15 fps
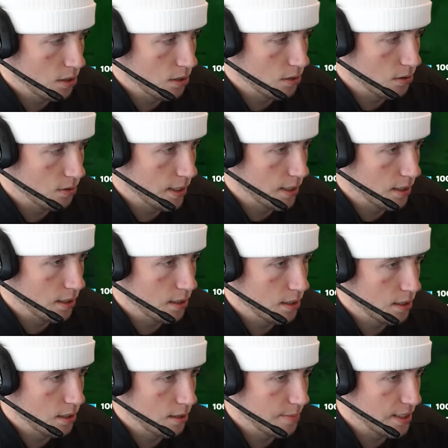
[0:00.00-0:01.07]
Oh, wait.
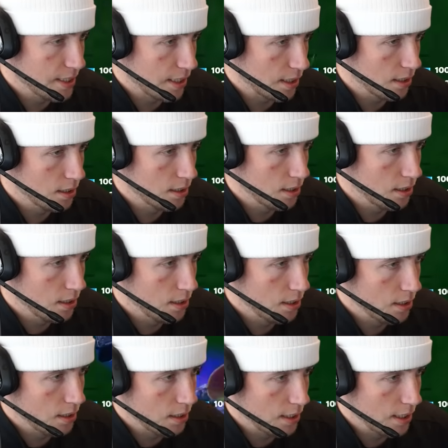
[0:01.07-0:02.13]
I'm gonna take
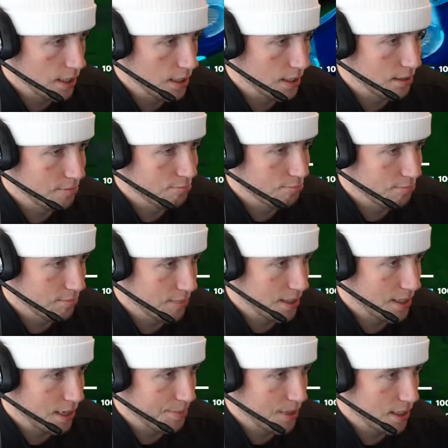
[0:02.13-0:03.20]
that. Let's
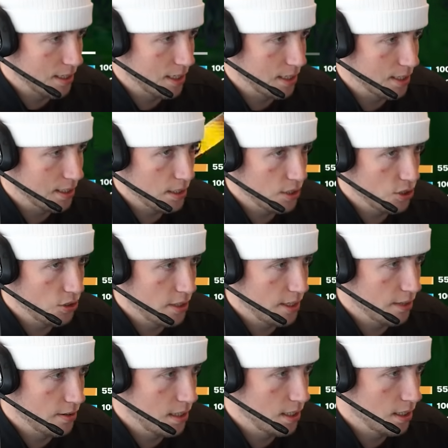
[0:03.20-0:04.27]
hop on this. 6-shooter
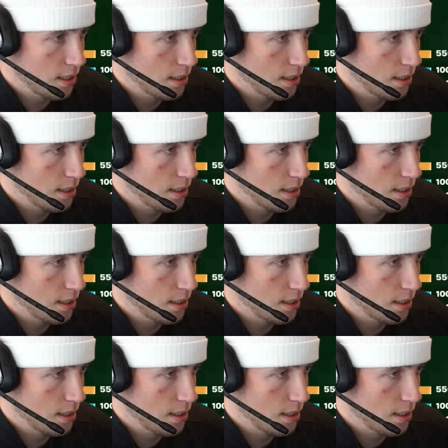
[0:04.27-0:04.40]
anywhere?